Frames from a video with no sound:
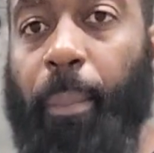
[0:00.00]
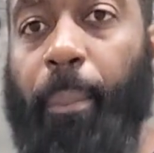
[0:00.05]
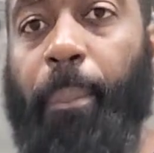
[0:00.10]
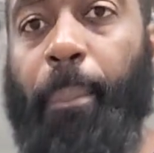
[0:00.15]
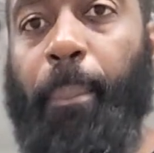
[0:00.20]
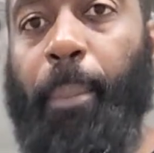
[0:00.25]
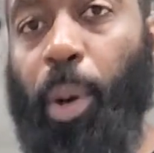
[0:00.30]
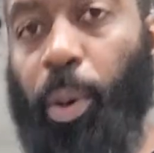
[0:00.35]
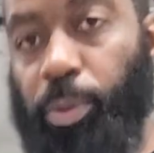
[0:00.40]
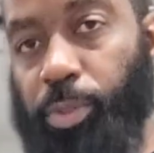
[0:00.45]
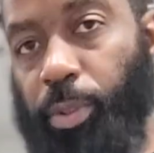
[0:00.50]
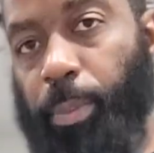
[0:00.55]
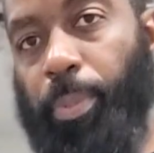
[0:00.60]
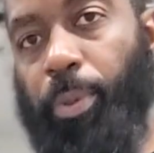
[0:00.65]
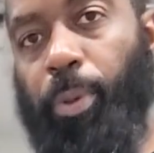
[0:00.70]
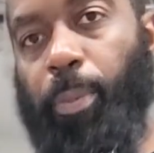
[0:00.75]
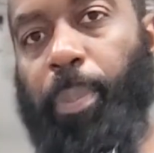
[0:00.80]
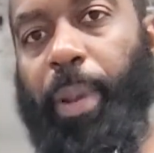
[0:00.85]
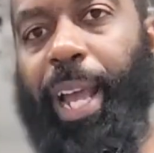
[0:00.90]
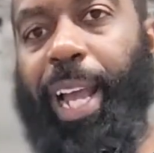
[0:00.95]

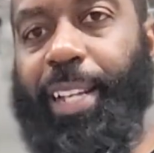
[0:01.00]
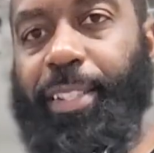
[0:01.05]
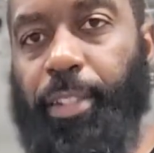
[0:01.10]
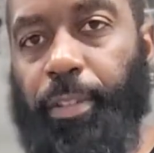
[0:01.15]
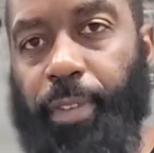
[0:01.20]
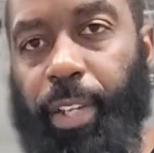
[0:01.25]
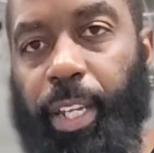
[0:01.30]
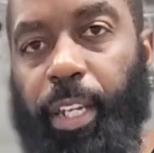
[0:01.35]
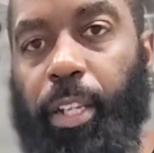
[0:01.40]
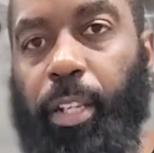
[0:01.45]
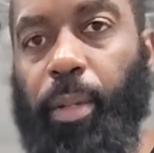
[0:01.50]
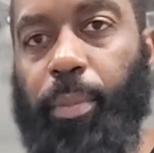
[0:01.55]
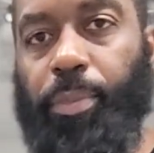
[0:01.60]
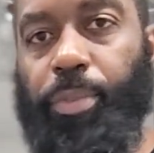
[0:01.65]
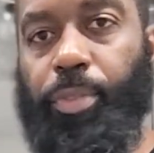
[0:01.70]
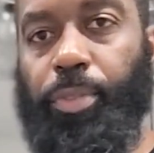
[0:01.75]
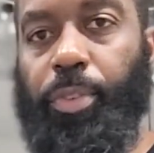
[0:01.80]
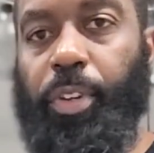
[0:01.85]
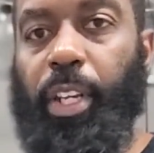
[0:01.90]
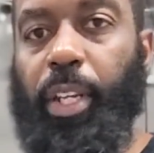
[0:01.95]
multiple passive income
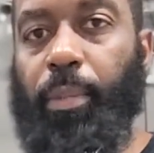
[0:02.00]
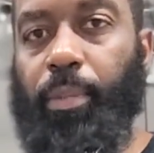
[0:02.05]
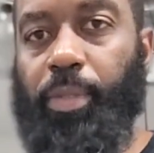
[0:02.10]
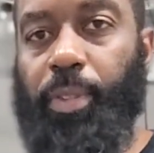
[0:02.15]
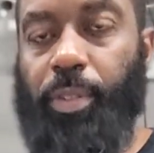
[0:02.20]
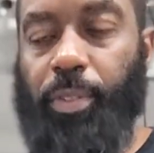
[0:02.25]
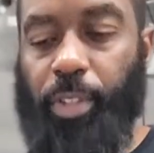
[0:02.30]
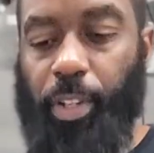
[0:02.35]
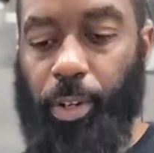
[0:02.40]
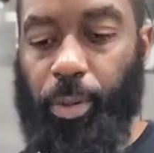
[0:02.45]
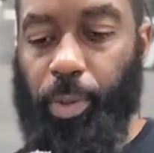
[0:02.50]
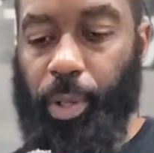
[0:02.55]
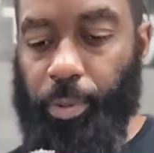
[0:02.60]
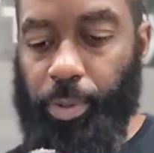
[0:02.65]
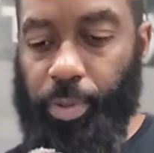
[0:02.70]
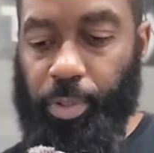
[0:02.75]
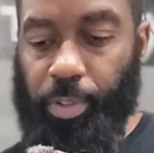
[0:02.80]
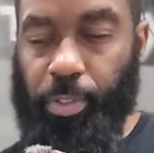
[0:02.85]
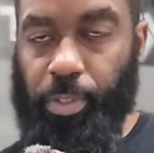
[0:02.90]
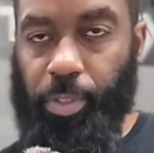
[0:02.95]
streams. So we
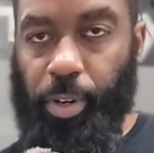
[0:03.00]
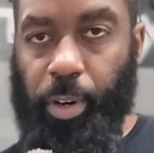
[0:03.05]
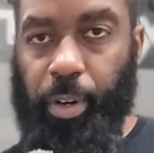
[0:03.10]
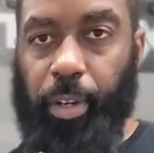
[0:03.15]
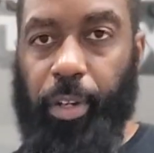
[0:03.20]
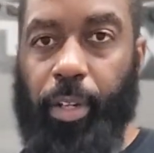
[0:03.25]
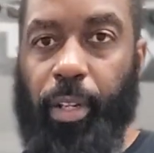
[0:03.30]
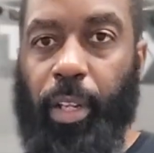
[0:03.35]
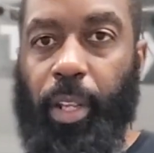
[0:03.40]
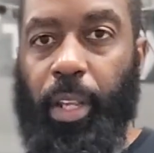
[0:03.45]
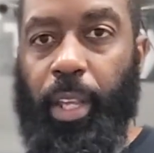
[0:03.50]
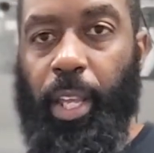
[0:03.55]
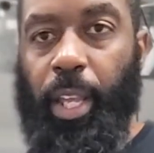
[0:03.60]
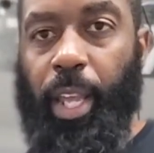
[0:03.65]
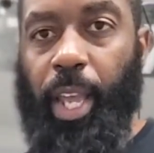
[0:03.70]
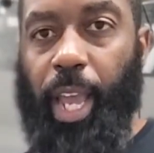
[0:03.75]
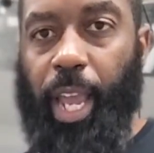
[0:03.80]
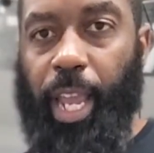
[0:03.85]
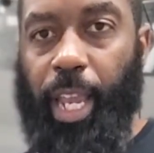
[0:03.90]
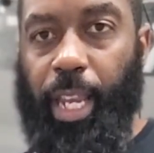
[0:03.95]
want to start
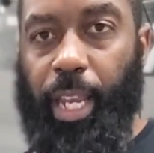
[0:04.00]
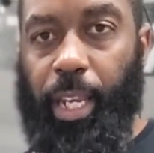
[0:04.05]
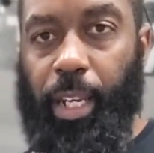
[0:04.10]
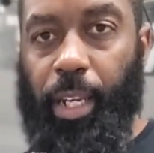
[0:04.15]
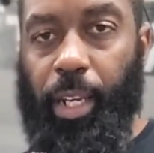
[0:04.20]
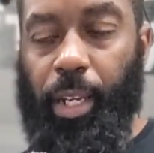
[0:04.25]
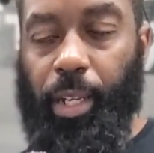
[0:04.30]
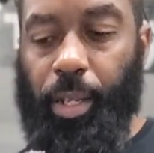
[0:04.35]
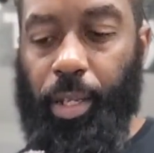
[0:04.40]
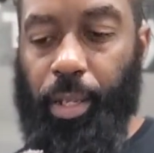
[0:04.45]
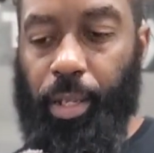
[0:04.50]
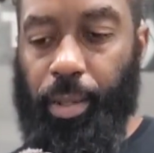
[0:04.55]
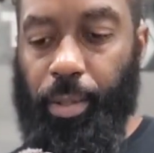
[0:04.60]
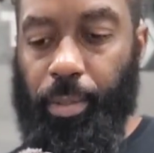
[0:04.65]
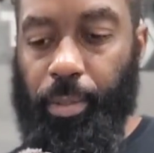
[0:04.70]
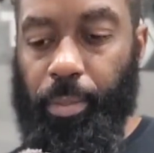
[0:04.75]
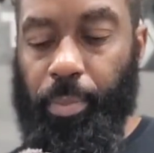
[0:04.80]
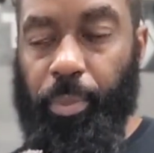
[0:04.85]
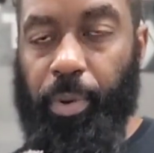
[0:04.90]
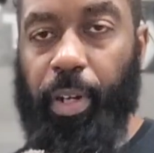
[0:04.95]
a
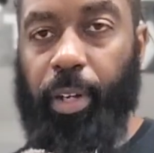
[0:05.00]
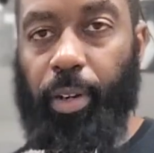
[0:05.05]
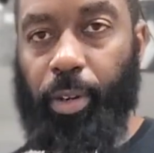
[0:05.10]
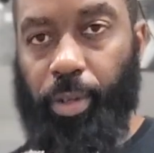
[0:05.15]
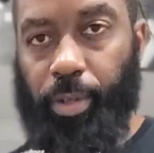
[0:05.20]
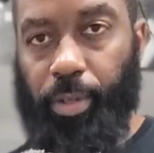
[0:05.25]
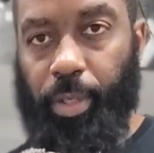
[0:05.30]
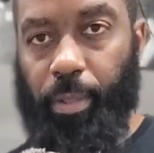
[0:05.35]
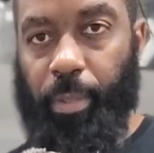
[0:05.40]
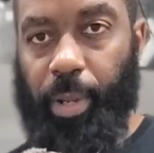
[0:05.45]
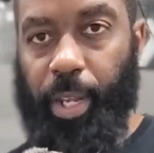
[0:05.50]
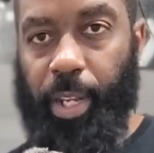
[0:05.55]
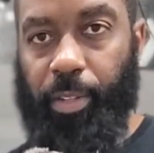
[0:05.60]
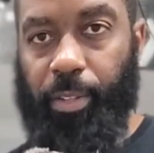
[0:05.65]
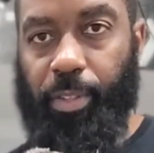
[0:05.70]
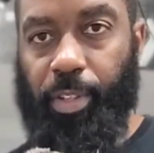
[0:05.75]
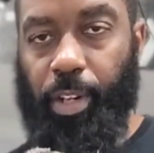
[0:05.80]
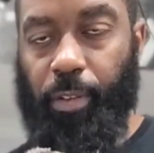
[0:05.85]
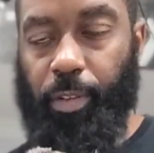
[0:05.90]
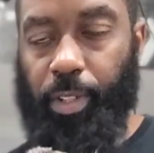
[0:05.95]
print on demand
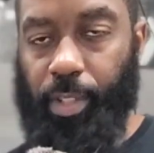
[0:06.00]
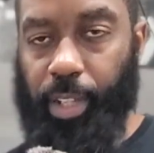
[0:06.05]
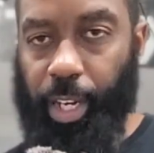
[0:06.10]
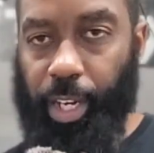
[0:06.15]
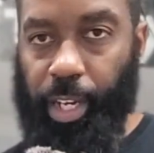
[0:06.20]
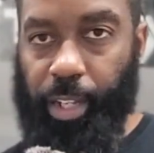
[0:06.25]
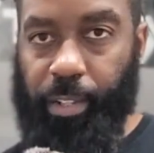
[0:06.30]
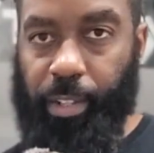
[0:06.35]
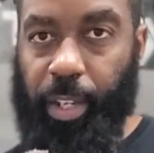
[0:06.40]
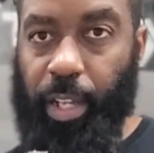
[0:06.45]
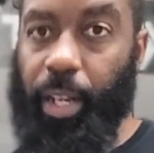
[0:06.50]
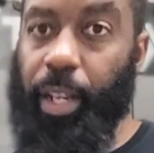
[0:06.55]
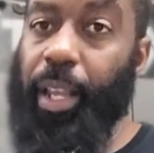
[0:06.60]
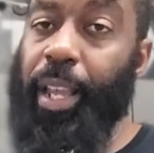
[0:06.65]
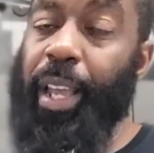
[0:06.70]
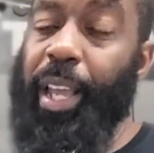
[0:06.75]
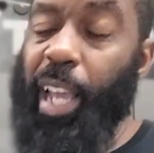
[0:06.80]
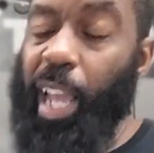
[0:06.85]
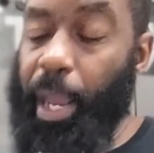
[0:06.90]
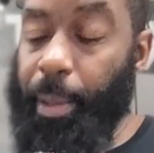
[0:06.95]
service. Like I said,
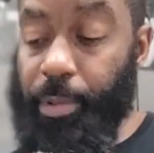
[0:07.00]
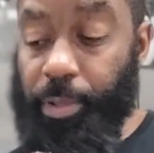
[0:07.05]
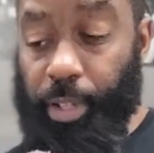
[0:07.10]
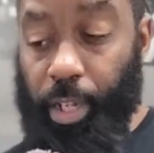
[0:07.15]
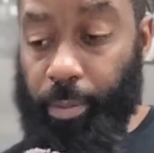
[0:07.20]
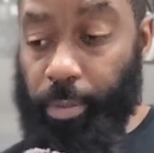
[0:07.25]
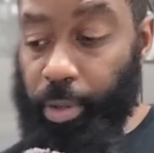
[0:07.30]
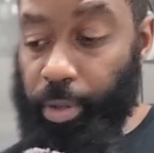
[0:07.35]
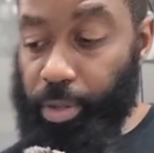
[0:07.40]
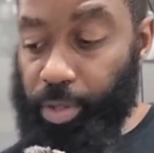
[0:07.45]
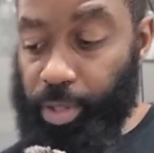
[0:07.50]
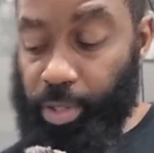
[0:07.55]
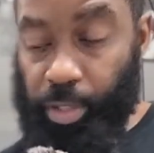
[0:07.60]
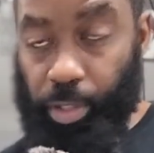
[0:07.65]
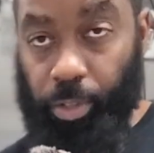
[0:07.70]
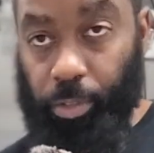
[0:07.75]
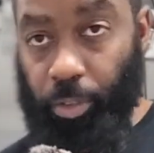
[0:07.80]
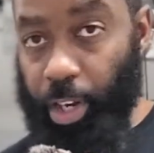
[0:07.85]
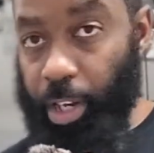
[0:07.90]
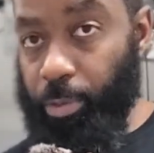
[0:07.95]
Amazon merch is
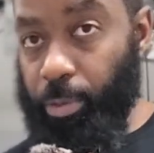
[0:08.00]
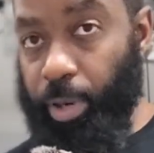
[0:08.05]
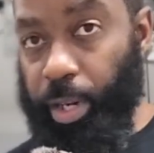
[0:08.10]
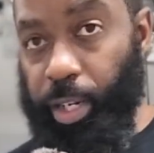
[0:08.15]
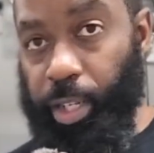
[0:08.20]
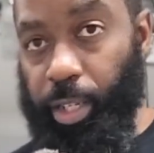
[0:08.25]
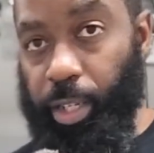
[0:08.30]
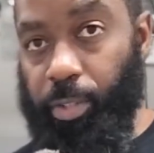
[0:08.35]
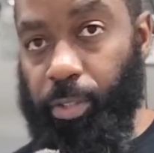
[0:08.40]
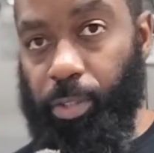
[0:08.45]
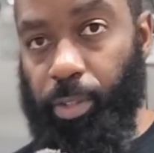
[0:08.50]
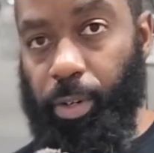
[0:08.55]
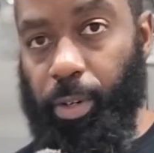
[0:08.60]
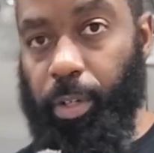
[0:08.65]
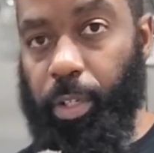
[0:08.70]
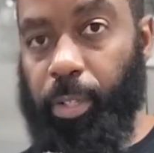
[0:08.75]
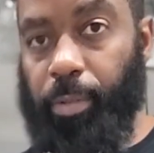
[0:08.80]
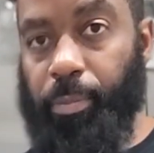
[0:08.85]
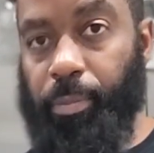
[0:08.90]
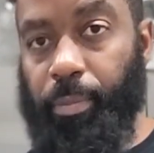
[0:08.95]
a great way to get
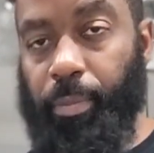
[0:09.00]
started.